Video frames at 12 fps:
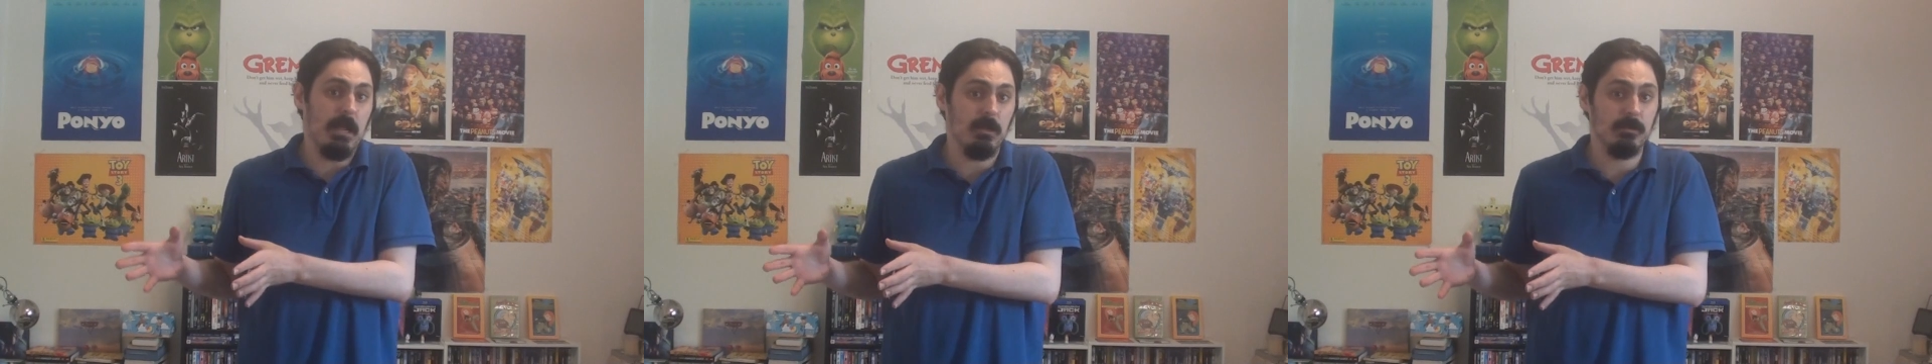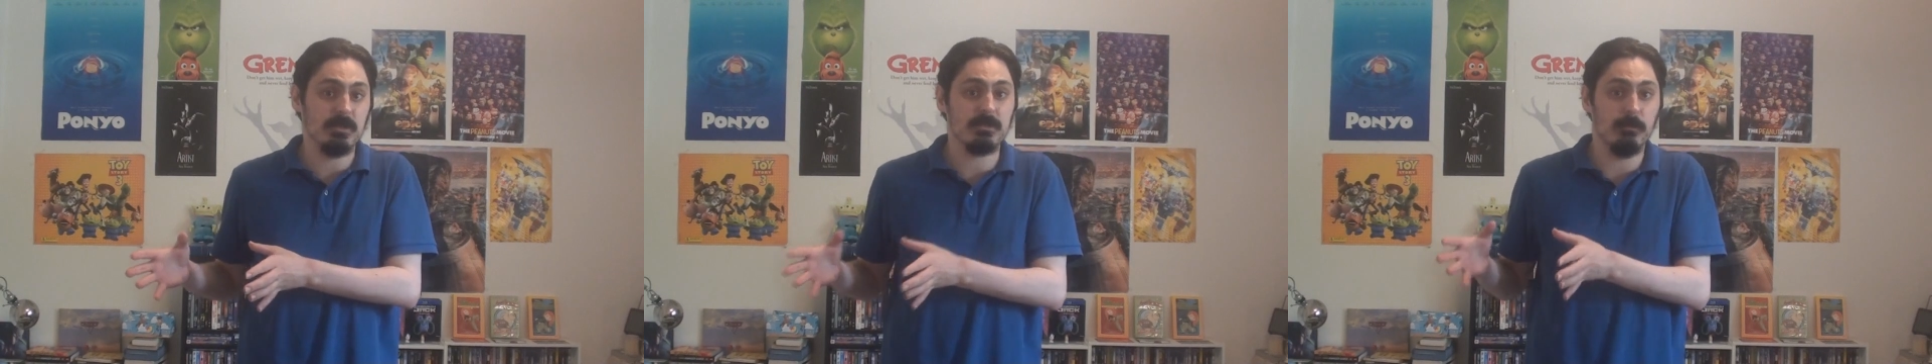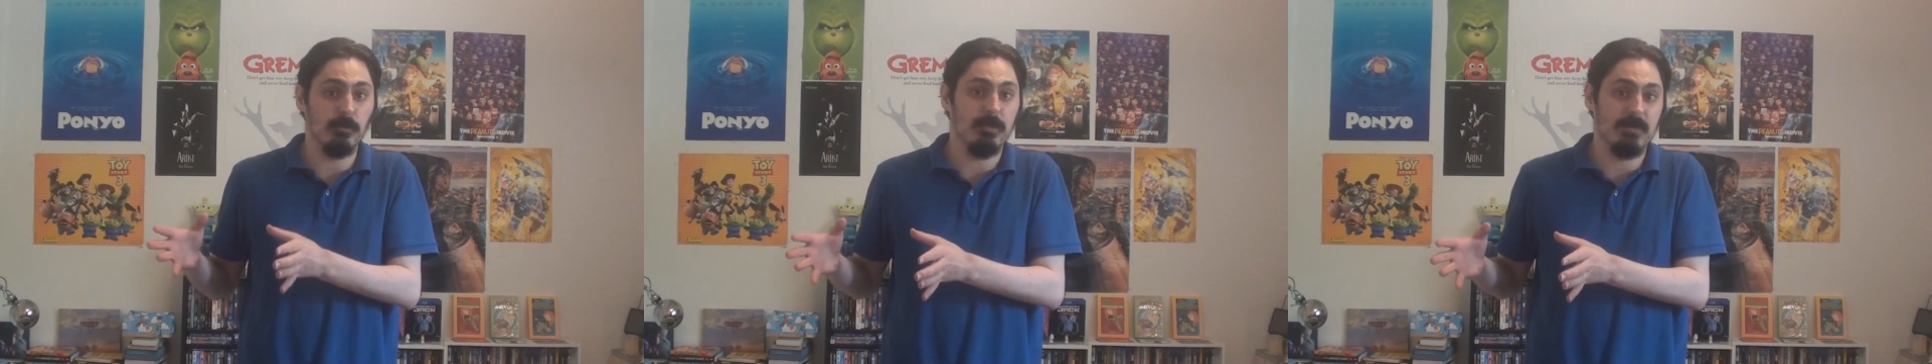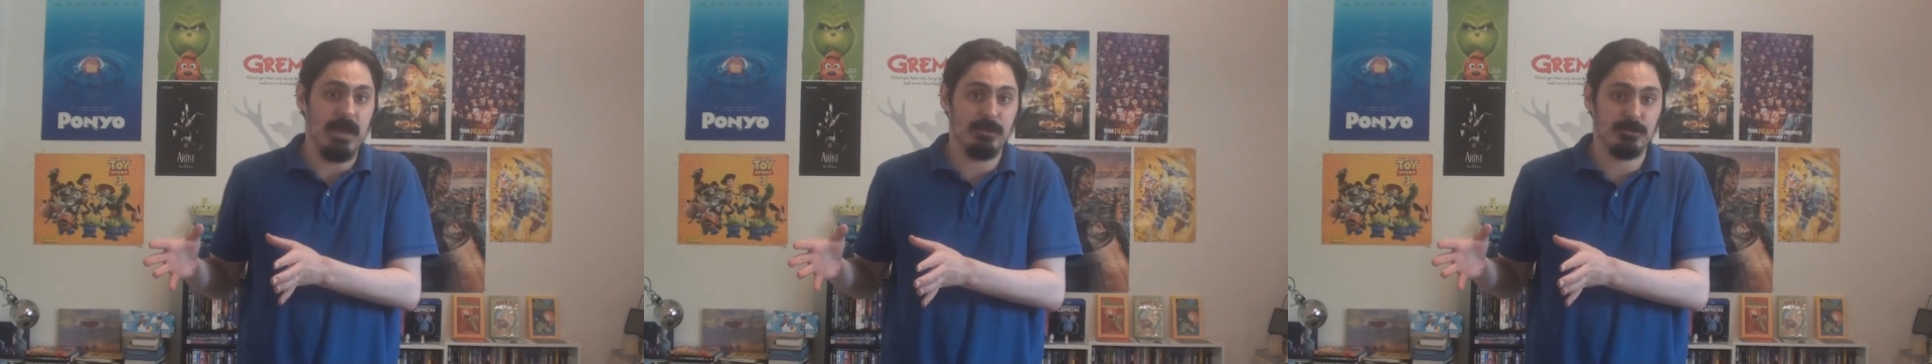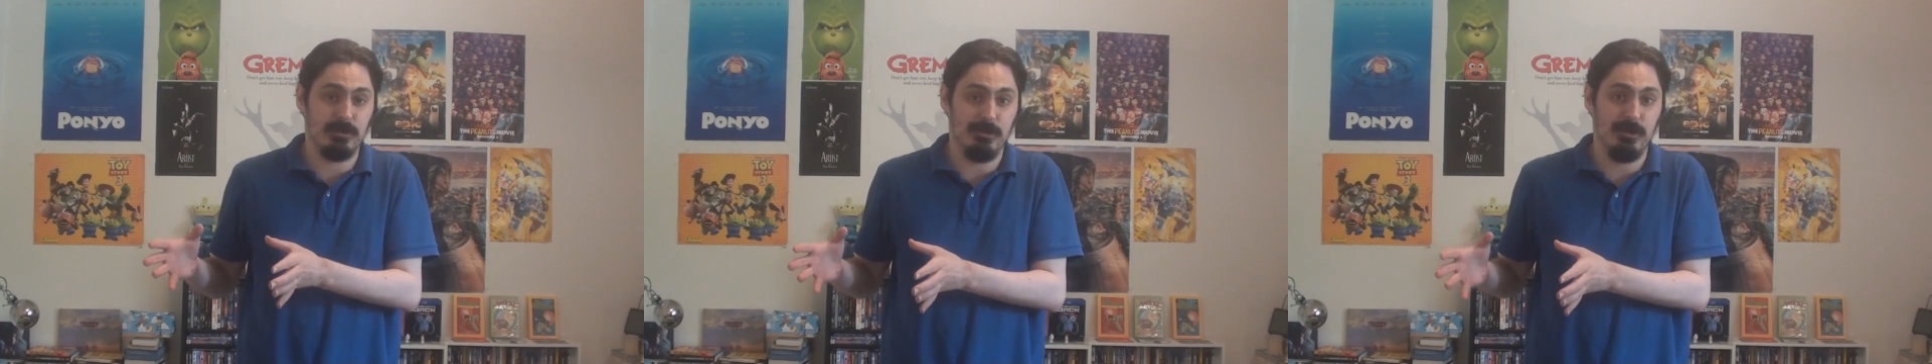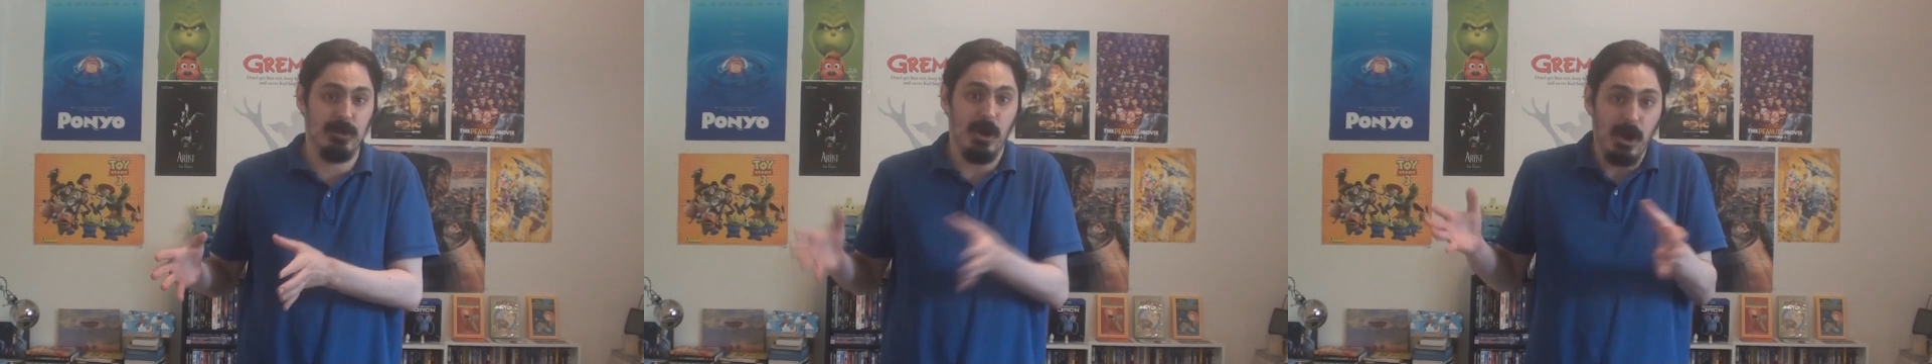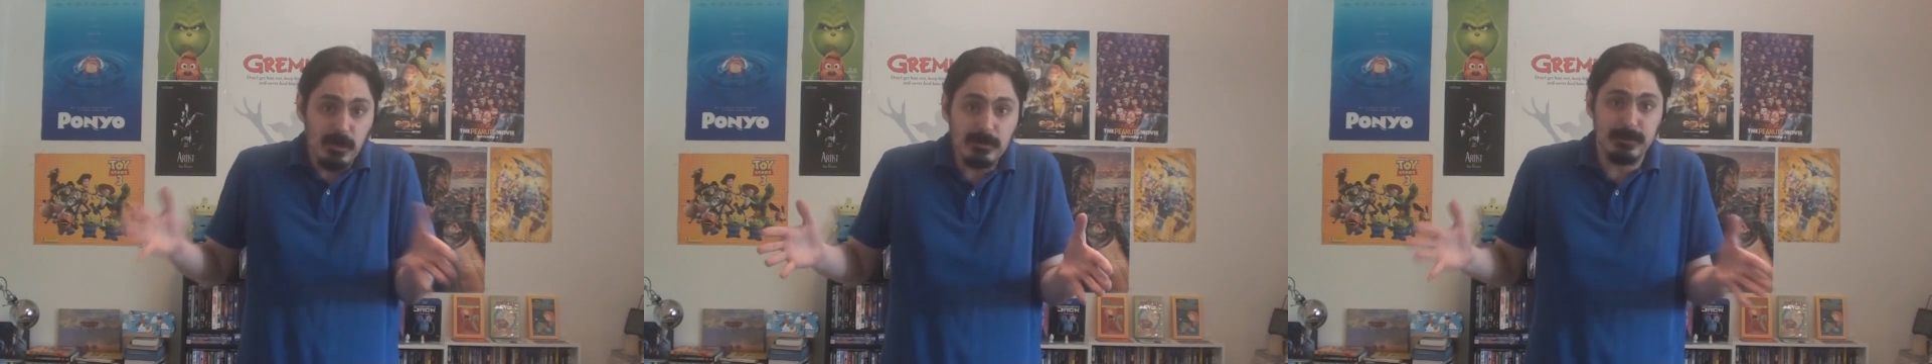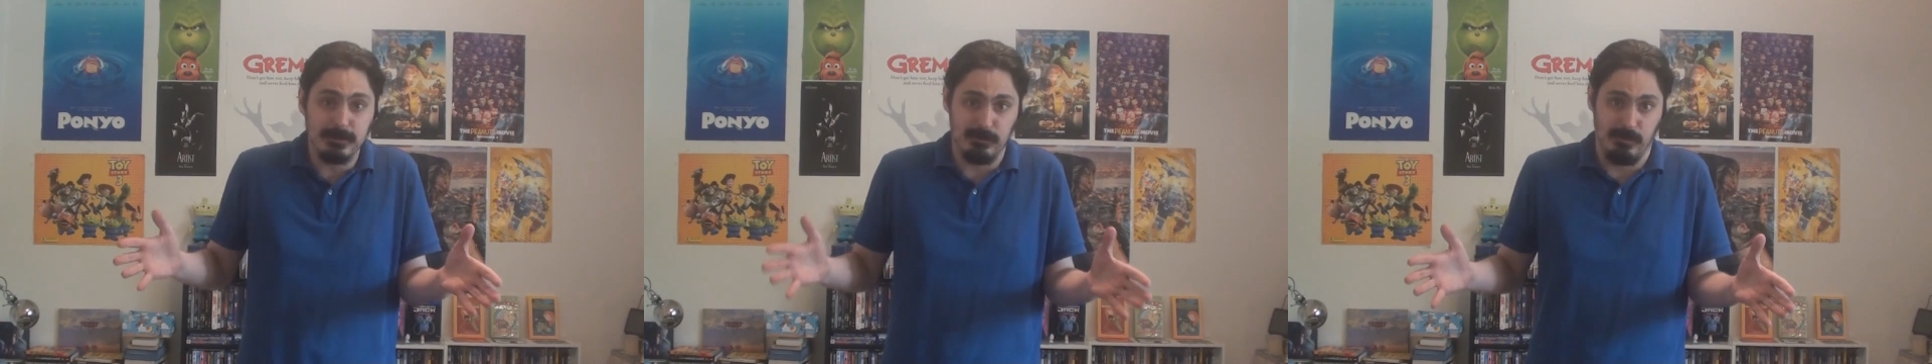elements and brief action.
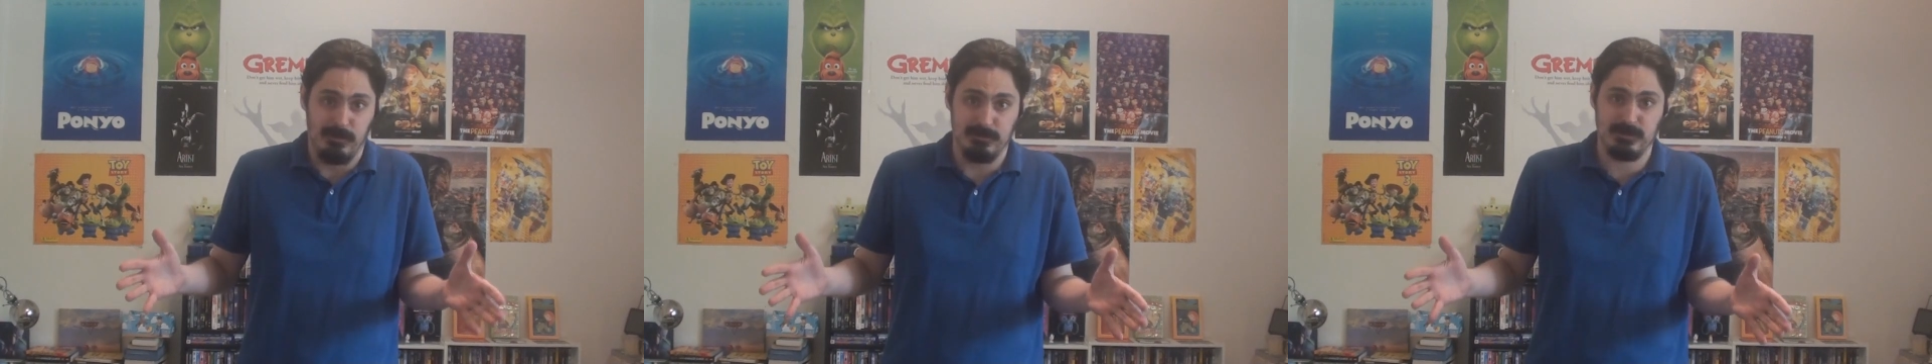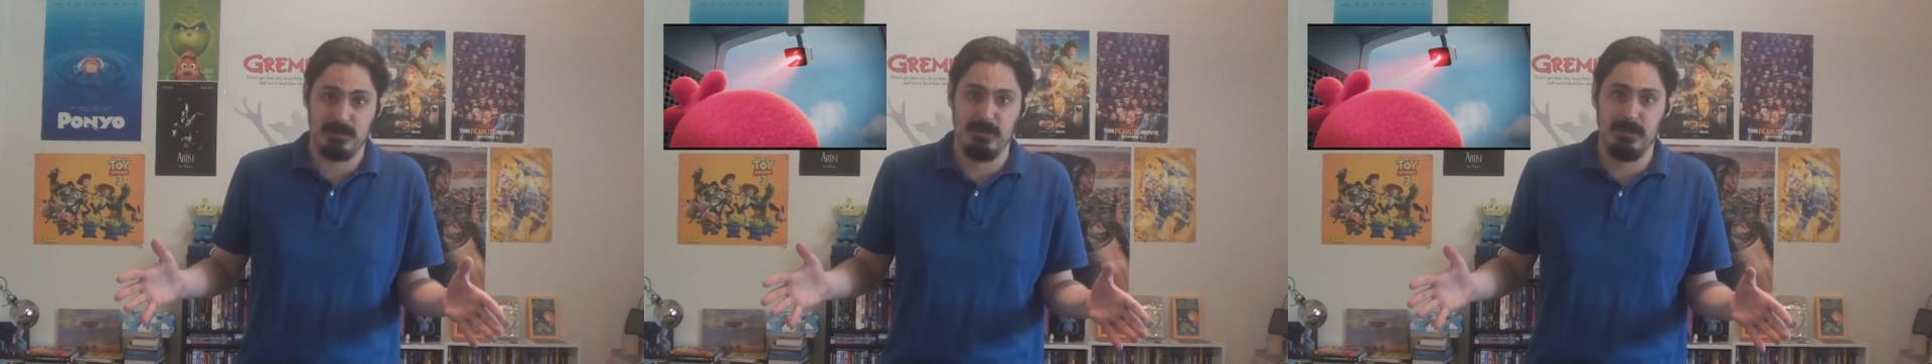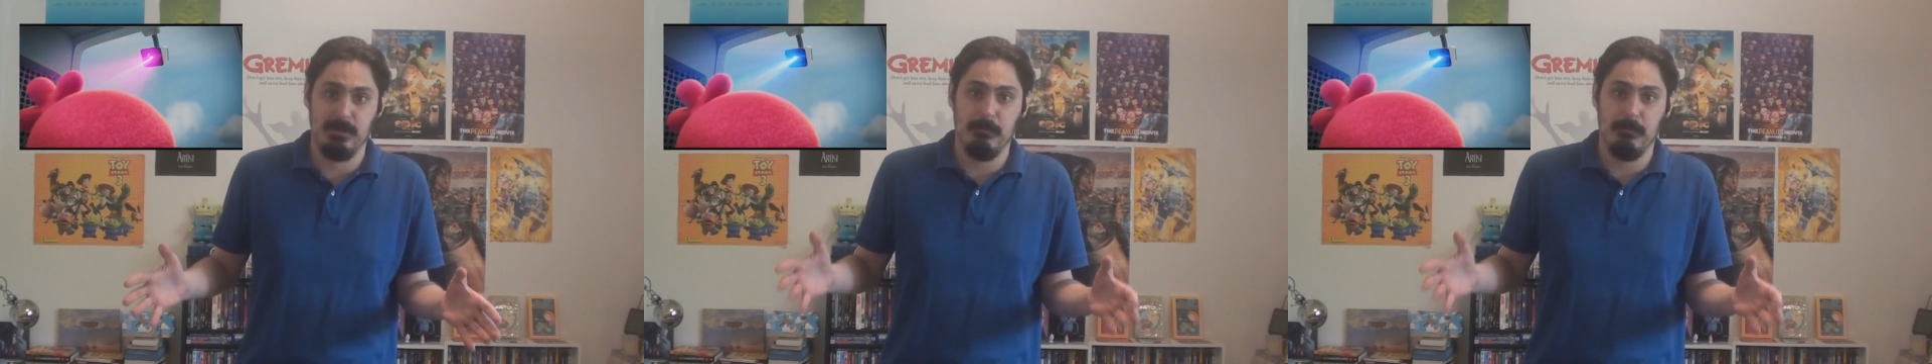Ugly Dolls!